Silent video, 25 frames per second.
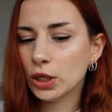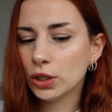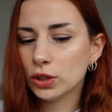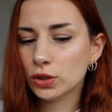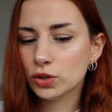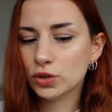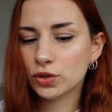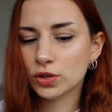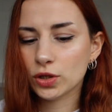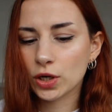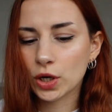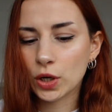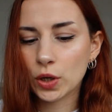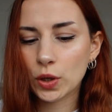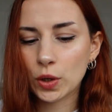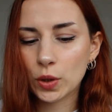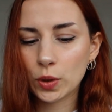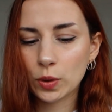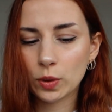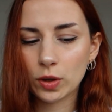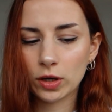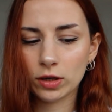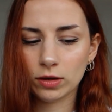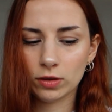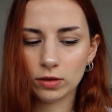
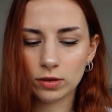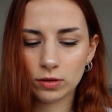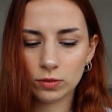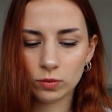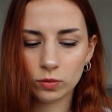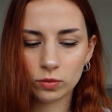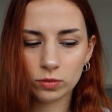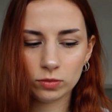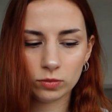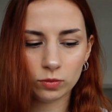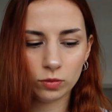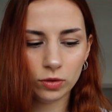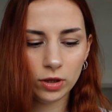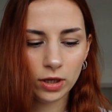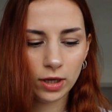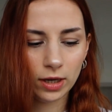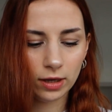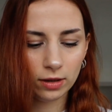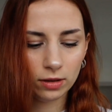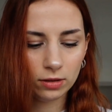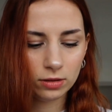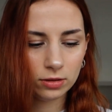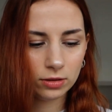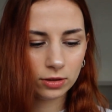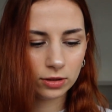So what
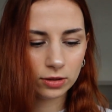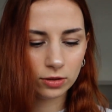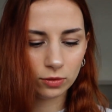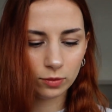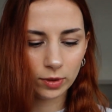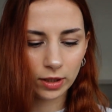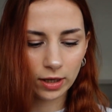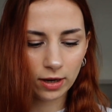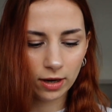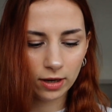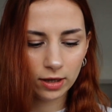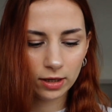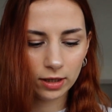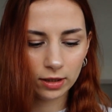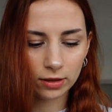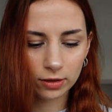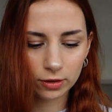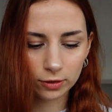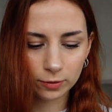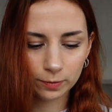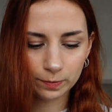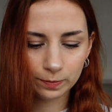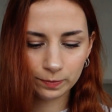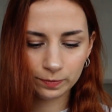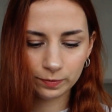else do we got
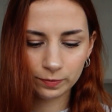here?